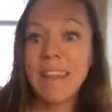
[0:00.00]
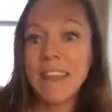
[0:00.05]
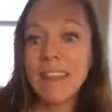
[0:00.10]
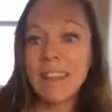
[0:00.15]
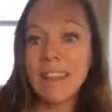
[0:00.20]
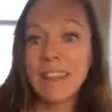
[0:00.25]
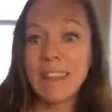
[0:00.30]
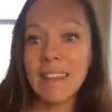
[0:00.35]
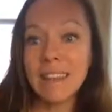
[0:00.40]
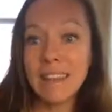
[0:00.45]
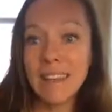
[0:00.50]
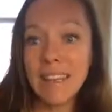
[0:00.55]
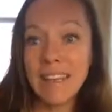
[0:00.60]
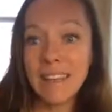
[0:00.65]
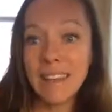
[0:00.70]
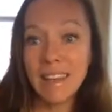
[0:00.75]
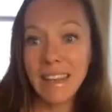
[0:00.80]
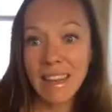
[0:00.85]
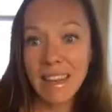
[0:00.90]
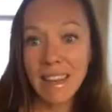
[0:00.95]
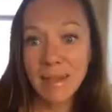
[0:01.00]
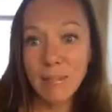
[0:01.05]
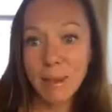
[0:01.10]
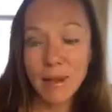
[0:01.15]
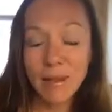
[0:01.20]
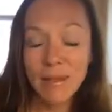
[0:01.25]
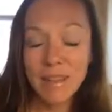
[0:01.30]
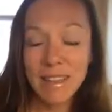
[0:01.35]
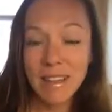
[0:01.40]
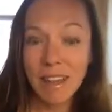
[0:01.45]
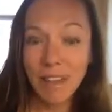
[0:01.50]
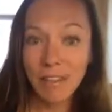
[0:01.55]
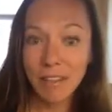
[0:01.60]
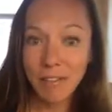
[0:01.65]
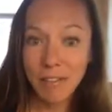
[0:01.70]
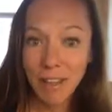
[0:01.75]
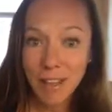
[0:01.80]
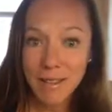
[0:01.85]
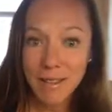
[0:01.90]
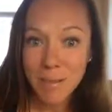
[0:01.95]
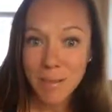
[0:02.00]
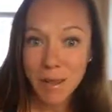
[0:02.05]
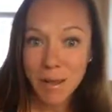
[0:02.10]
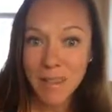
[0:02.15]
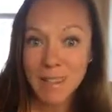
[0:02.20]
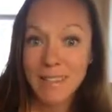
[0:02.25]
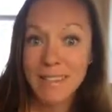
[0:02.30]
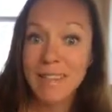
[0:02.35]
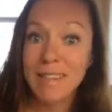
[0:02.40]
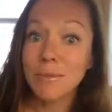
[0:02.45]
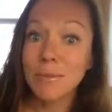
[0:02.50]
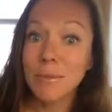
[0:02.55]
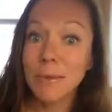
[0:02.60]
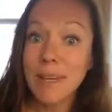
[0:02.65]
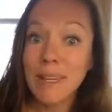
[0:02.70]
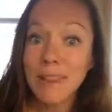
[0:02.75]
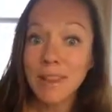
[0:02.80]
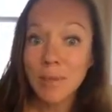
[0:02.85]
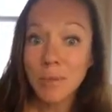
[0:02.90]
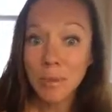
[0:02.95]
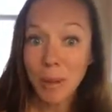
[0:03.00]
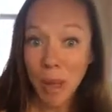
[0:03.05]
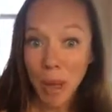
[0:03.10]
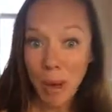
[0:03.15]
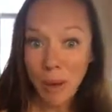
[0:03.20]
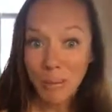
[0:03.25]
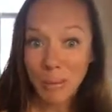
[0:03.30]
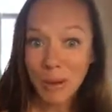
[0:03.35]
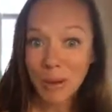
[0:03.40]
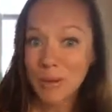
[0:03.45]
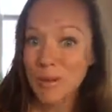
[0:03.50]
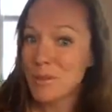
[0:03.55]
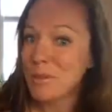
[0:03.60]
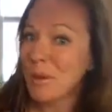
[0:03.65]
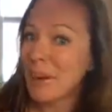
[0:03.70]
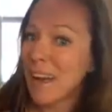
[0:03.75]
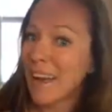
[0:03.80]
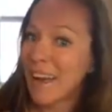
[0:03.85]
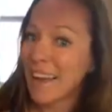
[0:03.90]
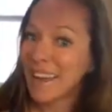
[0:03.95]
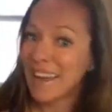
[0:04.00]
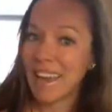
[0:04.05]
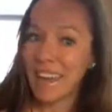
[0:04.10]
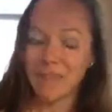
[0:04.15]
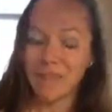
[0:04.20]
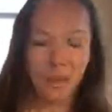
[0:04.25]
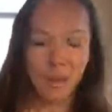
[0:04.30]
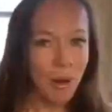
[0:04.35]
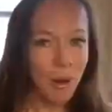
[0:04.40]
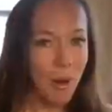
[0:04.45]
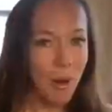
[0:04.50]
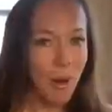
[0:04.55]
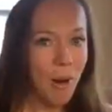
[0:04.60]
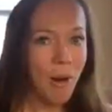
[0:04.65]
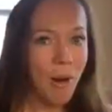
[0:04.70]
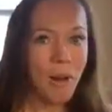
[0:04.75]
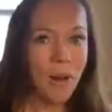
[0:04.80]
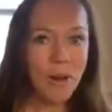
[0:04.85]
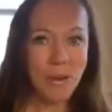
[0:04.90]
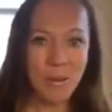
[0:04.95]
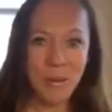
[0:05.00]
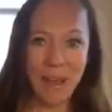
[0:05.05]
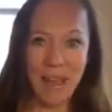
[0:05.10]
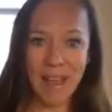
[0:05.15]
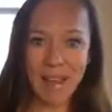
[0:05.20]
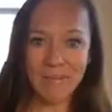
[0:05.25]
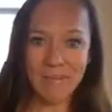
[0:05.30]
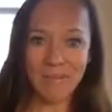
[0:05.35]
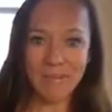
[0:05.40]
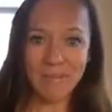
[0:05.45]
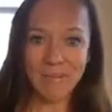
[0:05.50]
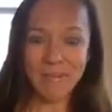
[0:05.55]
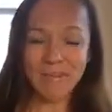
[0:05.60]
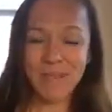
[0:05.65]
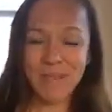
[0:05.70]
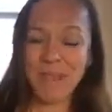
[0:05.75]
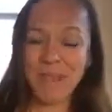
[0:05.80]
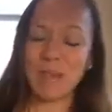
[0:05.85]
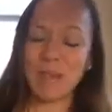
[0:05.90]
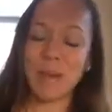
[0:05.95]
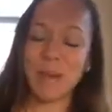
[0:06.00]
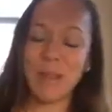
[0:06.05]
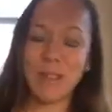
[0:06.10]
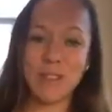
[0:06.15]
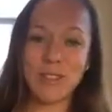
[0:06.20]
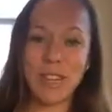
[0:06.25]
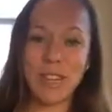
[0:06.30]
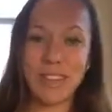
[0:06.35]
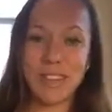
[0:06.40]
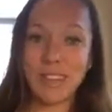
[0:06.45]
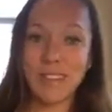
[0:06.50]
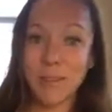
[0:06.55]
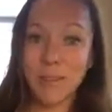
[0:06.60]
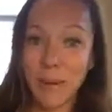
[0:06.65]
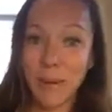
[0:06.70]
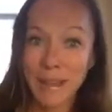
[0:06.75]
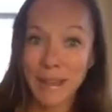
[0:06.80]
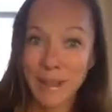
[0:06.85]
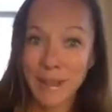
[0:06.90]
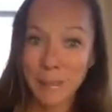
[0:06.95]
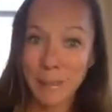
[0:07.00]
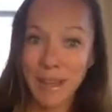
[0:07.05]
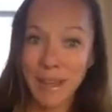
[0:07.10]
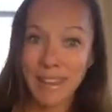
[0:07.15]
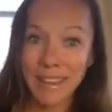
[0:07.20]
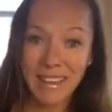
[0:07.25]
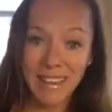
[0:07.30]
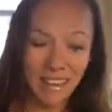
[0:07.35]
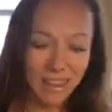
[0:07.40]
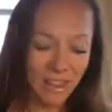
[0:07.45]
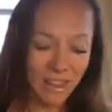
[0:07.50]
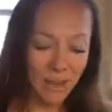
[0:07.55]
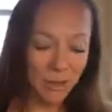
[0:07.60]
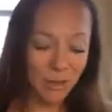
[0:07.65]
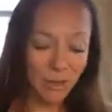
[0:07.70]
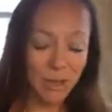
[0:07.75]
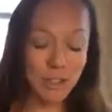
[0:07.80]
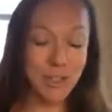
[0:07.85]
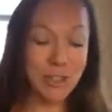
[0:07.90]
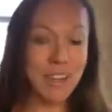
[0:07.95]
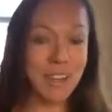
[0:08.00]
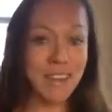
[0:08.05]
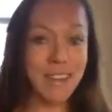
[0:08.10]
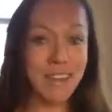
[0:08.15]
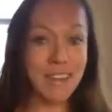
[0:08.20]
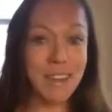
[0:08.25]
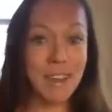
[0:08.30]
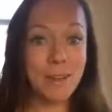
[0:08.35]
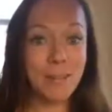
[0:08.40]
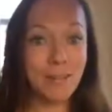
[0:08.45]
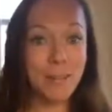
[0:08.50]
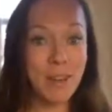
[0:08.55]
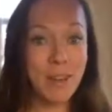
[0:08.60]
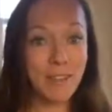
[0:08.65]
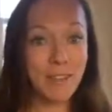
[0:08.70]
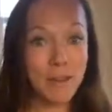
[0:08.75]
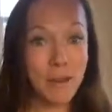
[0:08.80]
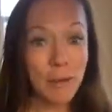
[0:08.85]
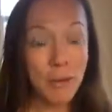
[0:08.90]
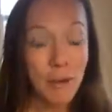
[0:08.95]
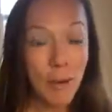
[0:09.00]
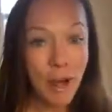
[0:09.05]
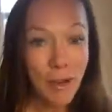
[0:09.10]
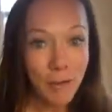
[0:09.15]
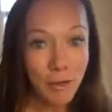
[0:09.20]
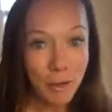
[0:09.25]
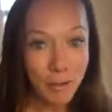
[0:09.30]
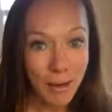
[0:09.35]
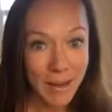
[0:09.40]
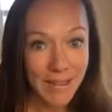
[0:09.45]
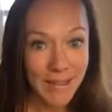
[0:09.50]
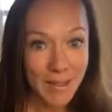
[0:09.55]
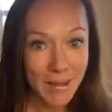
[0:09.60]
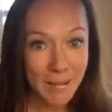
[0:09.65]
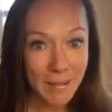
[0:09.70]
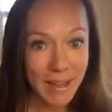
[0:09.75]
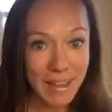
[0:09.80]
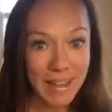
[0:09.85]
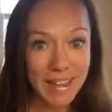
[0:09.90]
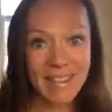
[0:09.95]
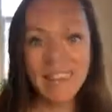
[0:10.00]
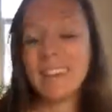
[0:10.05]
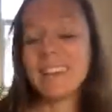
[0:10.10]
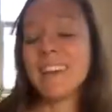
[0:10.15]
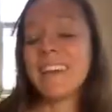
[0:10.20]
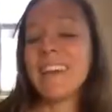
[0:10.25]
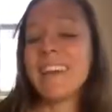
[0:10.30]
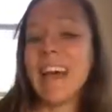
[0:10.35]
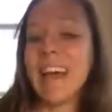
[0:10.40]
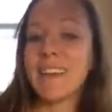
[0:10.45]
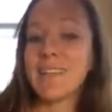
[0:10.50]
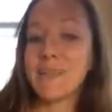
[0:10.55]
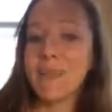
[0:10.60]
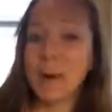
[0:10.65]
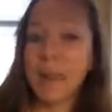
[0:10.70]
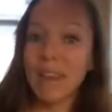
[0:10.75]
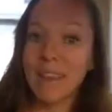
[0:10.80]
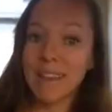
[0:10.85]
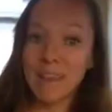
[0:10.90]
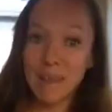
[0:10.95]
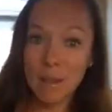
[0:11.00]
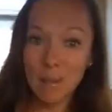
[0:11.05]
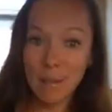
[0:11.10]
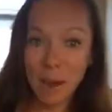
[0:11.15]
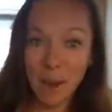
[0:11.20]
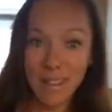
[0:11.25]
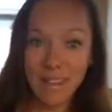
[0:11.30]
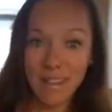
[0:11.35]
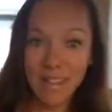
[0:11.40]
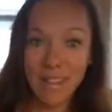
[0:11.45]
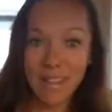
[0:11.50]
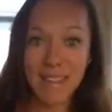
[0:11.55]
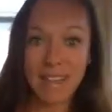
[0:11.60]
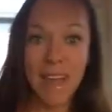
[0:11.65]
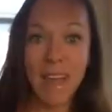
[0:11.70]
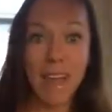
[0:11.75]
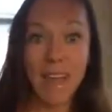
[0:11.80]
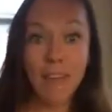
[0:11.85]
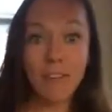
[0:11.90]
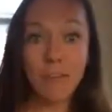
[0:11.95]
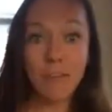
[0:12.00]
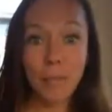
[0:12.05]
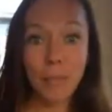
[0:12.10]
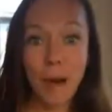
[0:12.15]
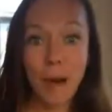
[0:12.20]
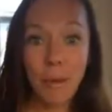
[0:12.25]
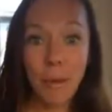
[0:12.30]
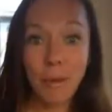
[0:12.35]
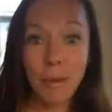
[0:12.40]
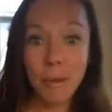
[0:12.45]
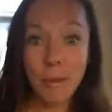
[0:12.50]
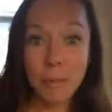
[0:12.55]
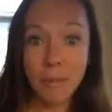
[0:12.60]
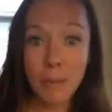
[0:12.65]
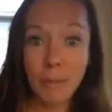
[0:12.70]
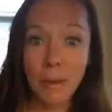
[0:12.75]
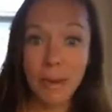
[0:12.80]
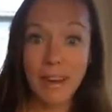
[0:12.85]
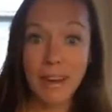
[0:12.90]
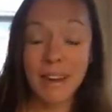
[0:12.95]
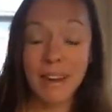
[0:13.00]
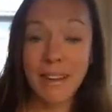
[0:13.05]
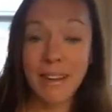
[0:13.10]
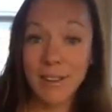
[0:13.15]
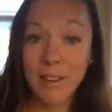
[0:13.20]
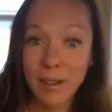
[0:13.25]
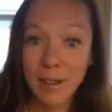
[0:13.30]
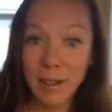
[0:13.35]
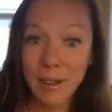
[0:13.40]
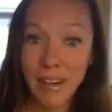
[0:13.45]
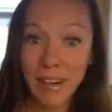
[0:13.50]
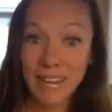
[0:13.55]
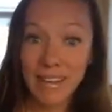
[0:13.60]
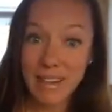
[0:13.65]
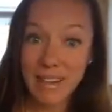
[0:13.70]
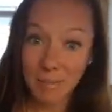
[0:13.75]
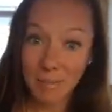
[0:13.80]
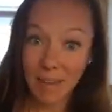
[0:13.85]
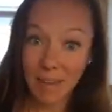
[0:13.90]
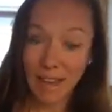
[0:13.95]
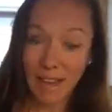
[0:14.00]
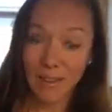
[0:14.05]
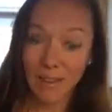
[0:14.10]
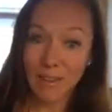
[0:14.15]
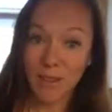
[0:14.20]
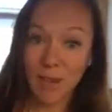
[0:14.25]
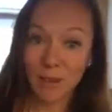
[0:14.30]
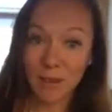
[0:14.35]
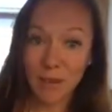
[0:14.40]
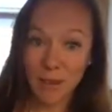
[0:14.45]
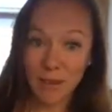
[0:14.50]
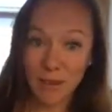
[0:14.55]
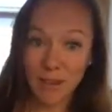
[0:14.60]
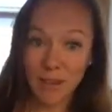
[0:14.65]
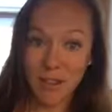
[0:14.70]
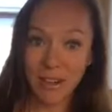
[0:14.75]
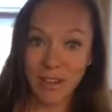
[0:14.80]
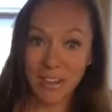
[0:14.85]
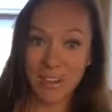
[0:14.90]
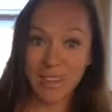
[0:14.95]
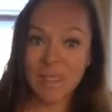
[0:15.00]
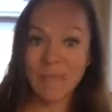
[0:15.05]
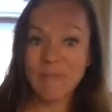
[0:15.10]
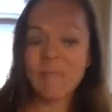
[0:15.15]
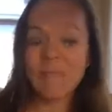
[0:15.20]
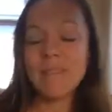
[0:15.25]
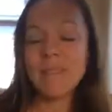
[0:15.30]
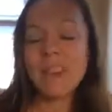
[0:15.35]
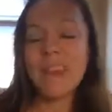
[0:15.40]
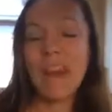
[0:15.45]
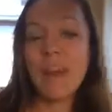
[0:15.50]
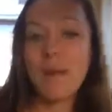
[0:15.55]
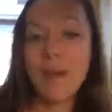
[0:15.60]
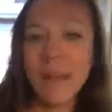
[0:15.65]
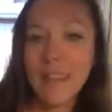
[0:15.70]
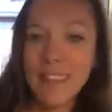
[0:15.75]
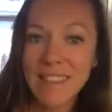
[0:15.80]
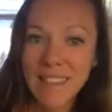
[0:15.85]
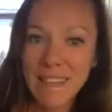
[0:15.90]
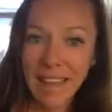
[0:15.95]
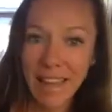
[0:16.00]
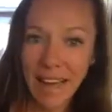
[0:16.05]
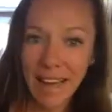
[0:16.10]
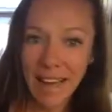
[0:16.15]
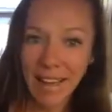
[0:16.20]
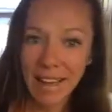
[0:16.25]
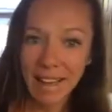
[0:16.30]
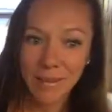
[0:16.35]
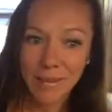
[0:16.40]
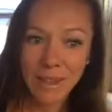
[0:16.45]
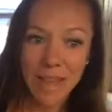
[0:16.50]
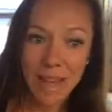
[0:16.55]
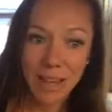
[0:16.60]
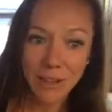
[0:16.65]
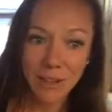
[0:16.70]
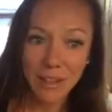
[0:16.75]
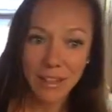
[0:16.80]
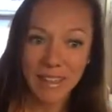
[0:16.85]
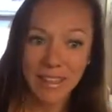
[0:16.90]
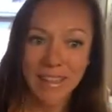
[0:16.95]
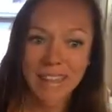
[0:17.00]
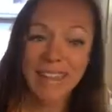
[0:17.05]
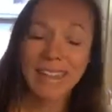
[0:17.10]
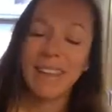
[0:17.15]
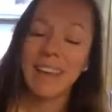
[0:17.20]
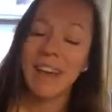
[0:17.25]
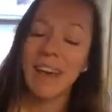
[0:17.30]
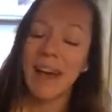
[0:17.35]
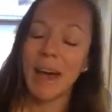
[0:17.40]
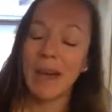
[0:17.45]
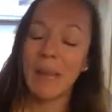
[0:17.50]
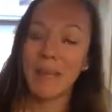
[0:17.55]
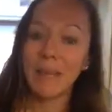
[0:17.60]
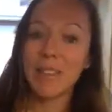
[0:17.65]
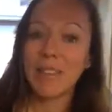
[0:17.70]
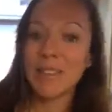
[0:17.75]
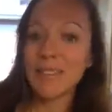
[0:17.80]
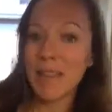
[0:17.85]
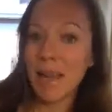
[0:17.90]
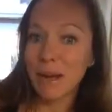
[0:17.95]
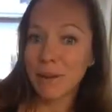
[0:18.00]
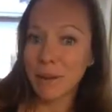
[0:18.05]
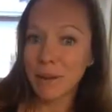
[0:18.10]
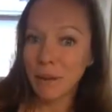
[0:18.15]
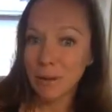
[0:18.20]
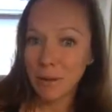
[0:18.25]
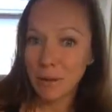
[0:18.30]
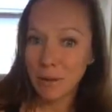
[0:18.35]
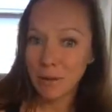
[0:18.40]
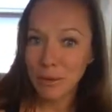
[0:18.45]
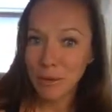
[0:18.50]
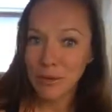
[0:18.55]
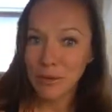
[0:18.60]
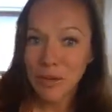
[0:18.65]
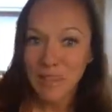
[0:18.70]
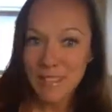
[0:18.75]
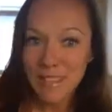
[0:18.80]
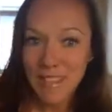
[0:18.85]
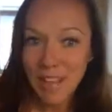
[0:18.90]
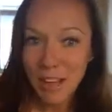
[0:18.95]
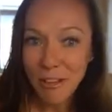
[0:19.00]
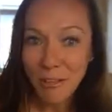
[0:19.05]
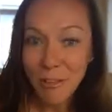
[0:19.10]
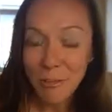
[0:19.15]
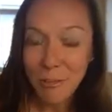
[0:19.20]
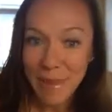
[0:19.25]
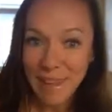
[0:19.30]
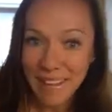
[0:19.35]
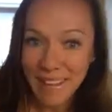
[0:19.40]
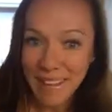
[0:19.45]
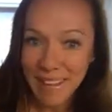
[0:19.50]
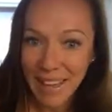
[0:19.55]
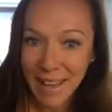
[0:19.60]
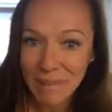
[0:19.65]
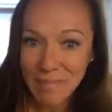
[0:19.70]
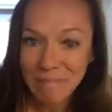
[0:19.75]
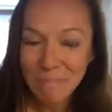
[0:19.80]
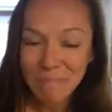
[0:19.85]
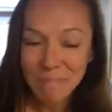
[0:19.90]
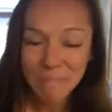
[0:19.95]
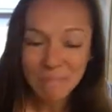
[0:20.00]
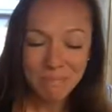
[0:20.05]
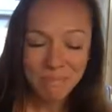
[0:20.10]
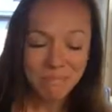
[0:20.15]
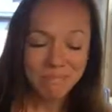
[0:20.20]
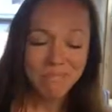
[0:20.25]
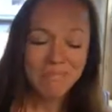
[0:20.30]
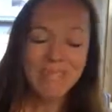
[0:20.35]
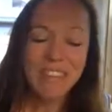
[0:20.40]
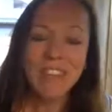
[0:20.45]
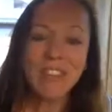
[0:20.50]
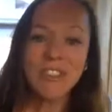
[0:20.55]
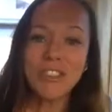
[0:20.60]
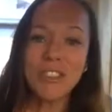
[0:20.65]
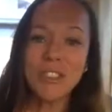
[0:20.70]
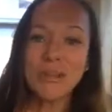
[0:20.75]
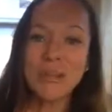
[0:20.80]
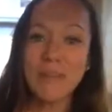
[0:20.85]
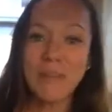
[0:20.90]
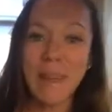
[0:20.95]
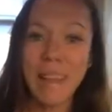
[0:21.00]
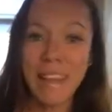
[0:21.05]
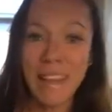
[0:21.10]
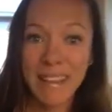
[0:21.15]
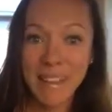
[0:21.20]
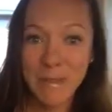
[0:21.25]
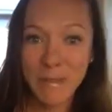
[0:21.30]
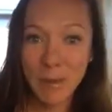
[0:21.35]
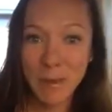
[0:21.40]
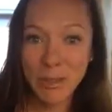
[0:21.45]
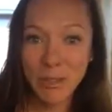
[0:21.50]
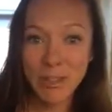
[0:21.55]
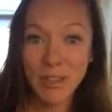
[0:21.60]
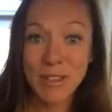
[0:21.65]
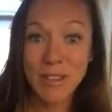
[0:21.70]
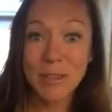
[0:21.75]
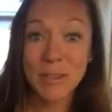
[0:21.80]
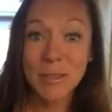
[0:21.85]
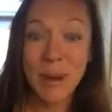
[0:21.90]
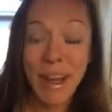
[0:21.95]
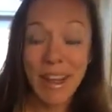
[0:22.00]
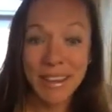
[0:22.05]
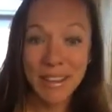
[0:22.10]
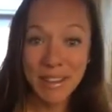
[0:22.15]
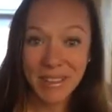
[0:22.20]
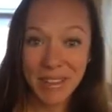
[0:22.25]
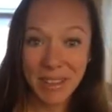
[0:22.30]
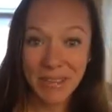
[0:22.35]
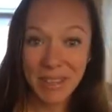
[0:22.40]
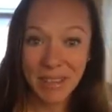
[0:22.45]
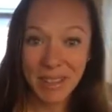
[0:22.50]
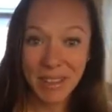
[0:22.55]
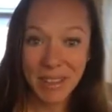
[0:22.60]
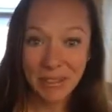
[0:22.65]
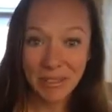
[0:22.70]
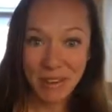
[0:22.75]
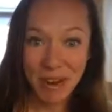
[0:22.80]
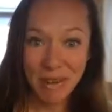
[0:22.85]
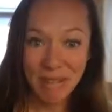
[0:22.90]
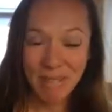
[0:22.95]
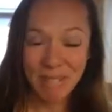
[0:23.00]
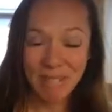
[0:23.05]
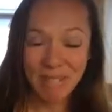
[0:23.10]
the link that I posted on Facebook to read the blog post where I gave it all away. So I shared the recipe. We shared my favorite waffle recipe, as well as the process of properly preparing your grains and making your sourdough starter. Now, when I say it was actually the sourdough guru herself, Min Kim. She was my guest post. She's who I learned everything from.